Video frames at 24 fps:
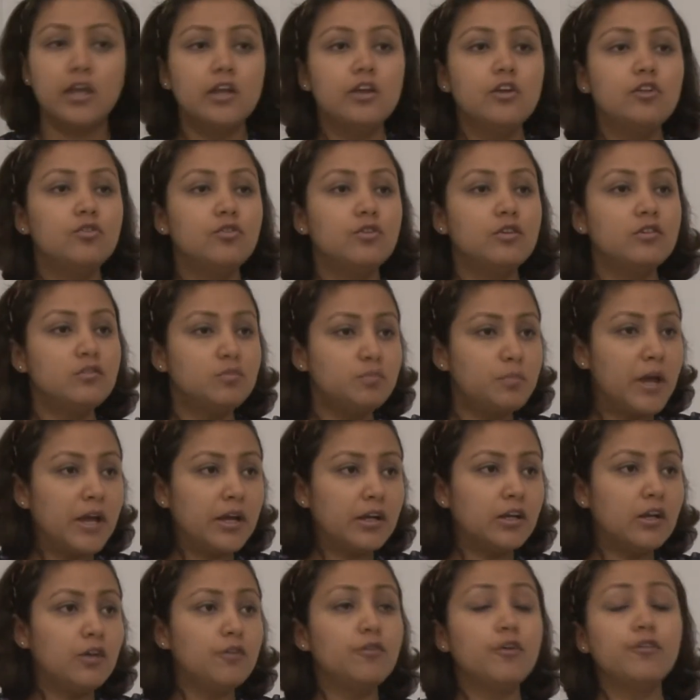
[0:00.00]

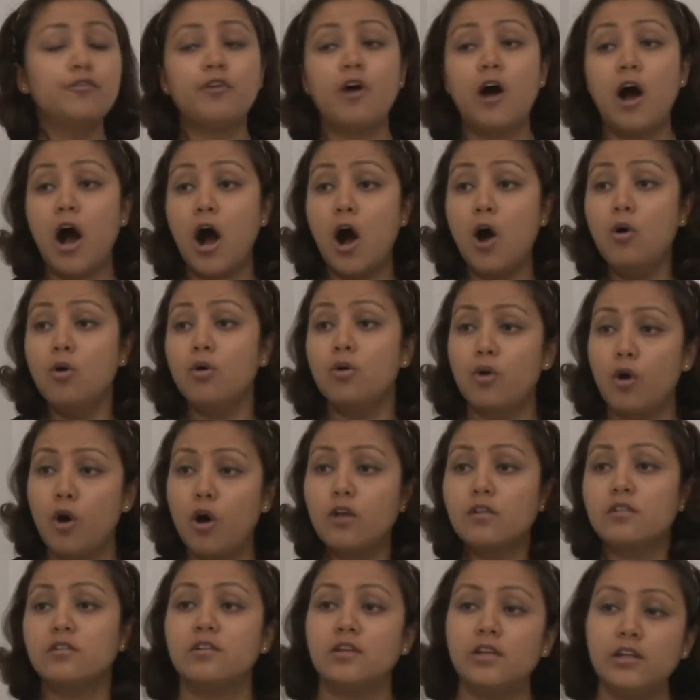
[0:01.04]
irrespective of how
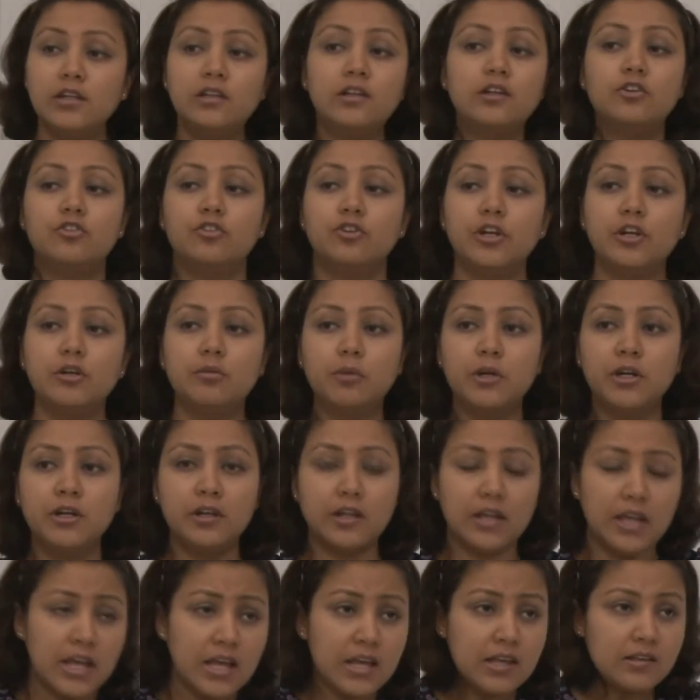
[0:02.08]
costly the treatment
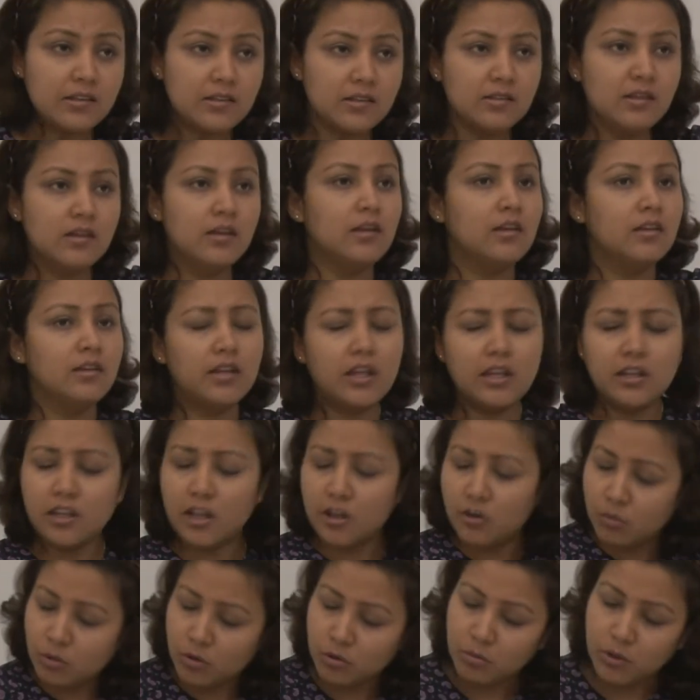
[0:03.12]
is, then
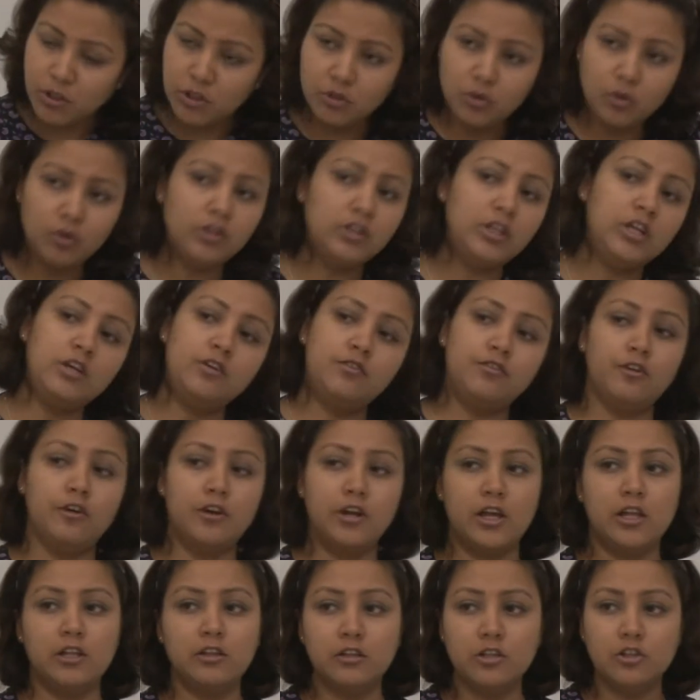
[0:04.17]
there would be no need for
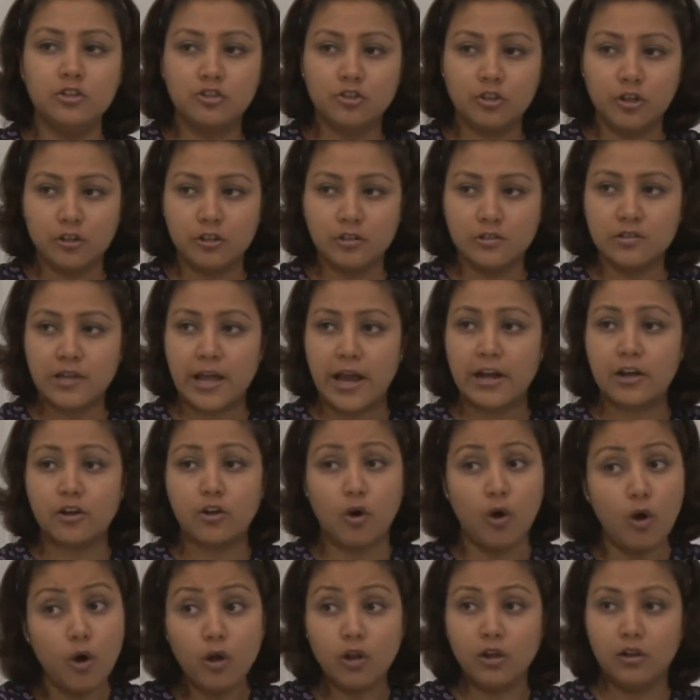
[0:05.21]
health insurance at
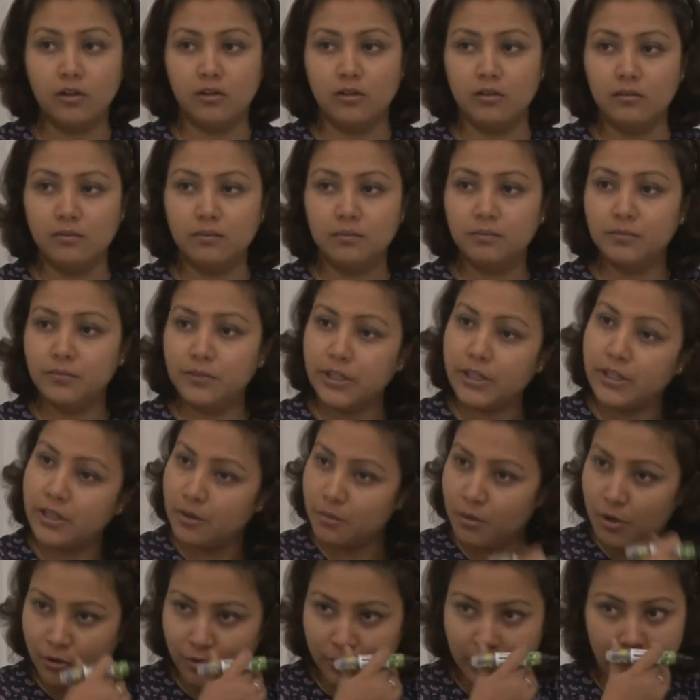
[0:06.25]
all. Think
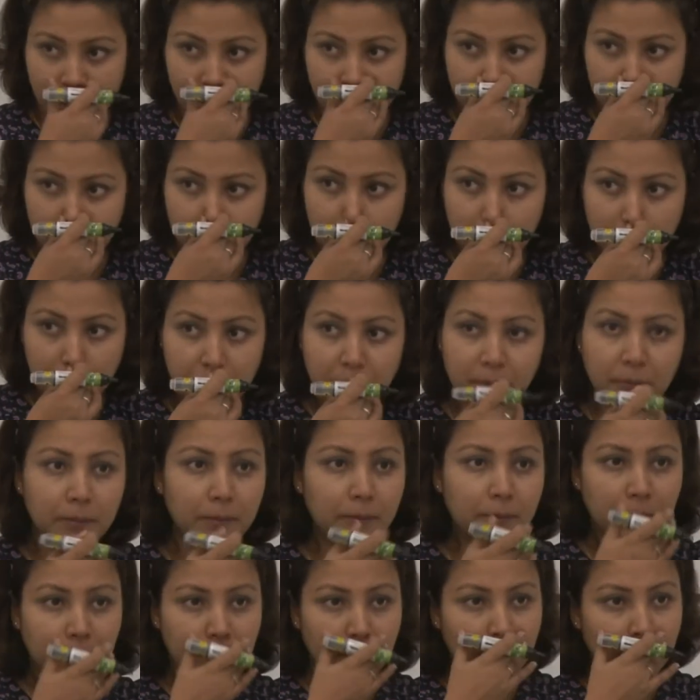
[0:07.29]
about that. So you're
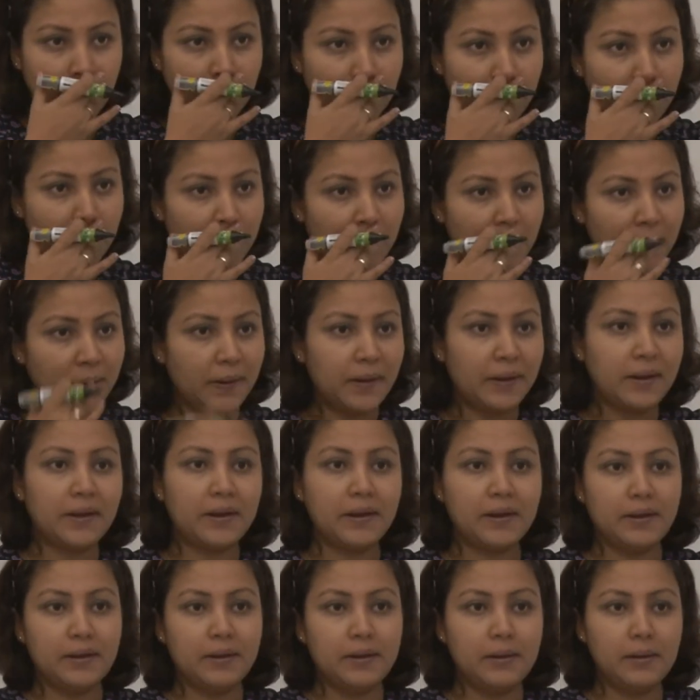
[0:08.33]
saying, like,
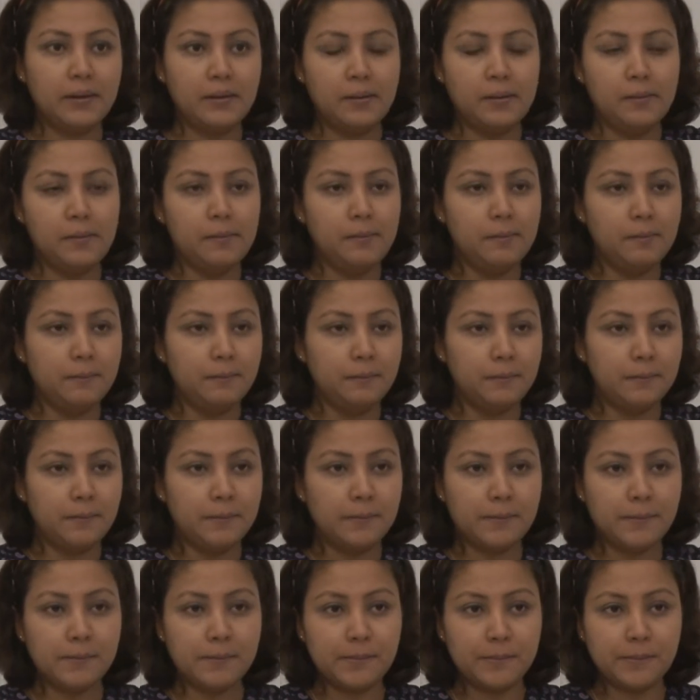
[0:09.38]
so you're
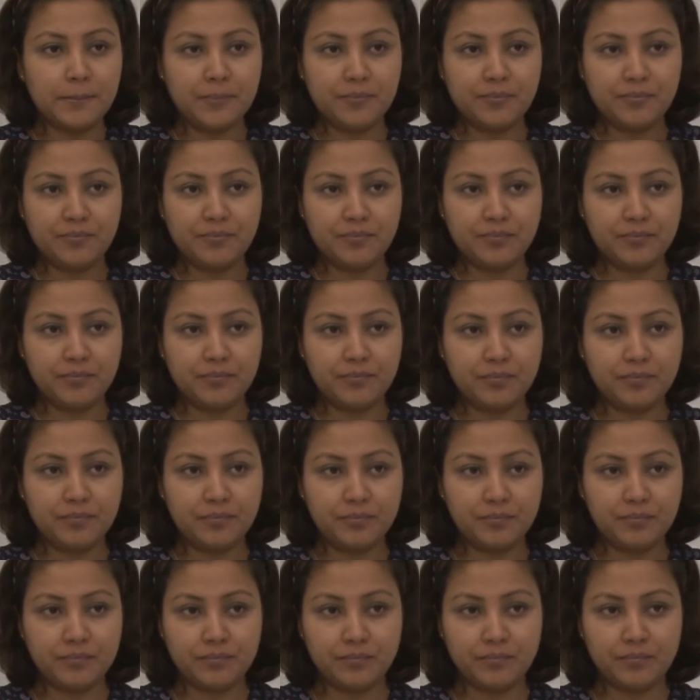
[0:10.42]
saying like if someone has
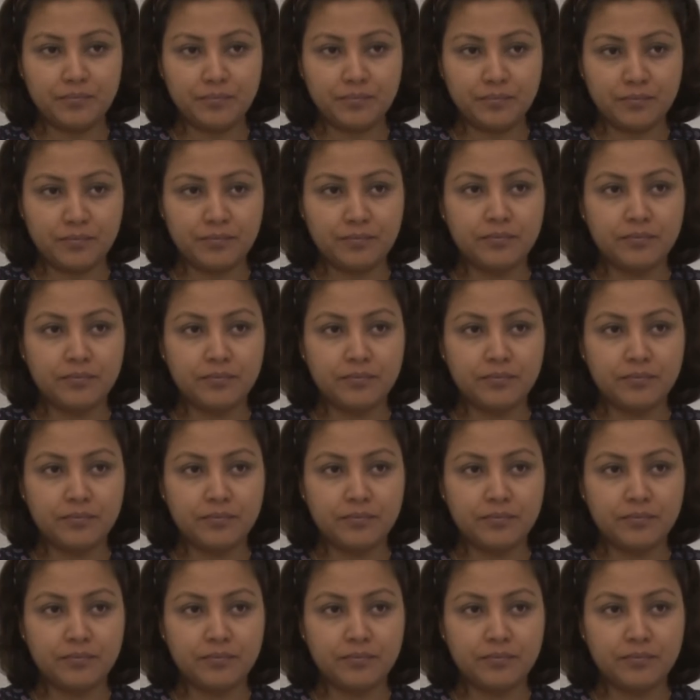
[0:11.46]
diabetes